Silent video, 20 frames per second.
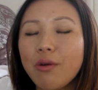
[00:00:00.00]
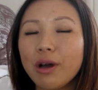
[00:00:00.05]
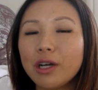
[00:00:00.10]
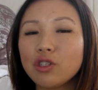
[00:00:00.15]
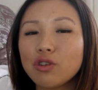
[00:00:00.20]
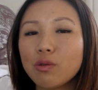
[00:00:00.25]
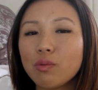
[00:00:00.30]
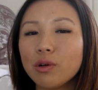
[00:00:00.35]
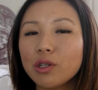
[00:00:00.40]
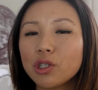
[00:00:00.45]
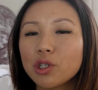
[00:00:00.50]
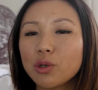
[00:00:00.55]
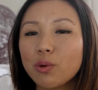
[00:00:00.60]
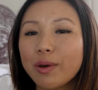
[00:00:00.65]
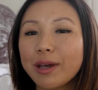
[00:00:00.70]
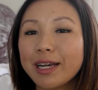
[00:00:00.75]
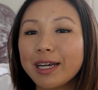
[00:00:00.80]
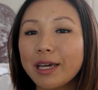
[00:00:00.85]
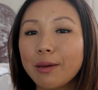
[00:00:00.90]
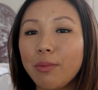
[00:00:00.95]
I just want to
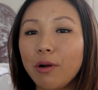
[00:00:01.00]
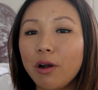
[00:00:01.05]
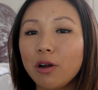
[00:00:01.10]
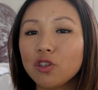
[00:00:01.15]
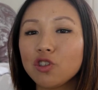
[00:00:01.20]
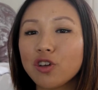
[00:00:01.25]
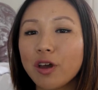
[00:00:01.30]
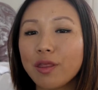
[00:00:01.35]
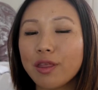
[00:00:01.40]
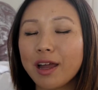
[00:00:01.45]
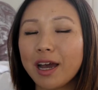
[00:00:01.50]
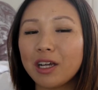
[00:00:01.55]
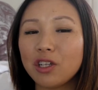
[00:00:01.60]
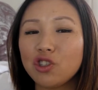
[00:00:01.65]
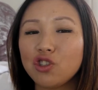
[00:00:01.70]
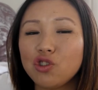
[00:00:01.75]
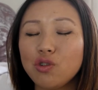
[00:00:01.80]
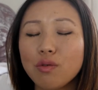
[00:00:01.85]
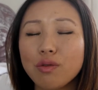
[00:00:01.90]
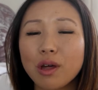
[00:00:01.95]
quickly apologise that I
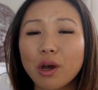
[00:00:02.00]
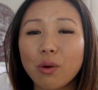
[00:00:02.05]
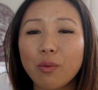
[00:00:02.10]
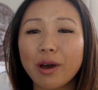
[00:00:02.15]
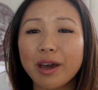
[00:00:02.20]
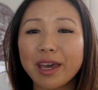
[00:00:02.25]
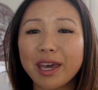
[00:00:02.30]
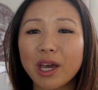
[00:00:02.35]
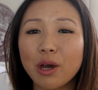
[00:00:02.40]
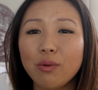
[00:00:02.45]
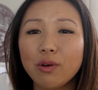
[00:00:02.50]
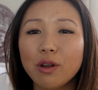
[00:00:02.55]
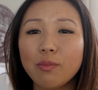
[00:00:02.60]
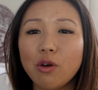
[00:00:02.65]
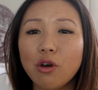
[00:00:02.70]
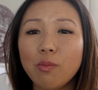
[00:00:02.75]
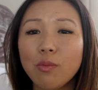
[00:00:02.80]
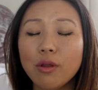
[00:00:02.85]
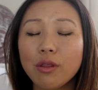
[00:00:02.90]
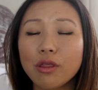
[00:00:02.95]
do sound quite ill at the
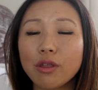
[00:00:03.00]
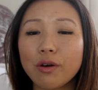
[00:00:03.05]
moment,